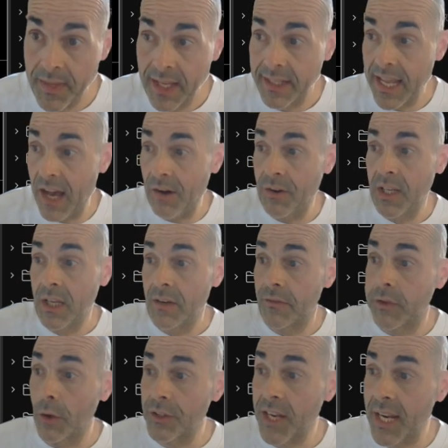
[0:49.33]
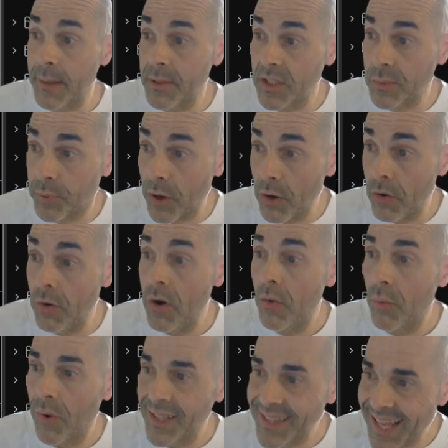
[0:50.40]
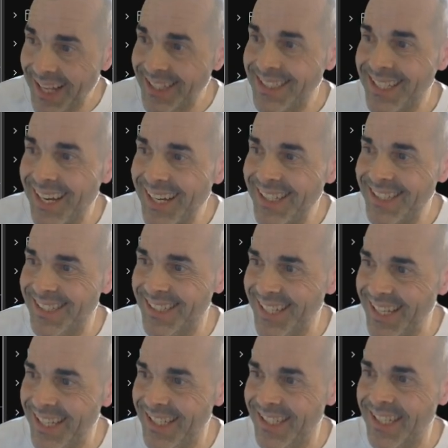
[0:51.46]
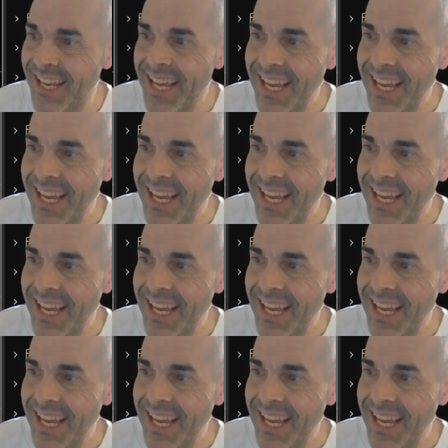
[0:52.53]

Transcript: Now, Flow Dynamics Pro, what that does is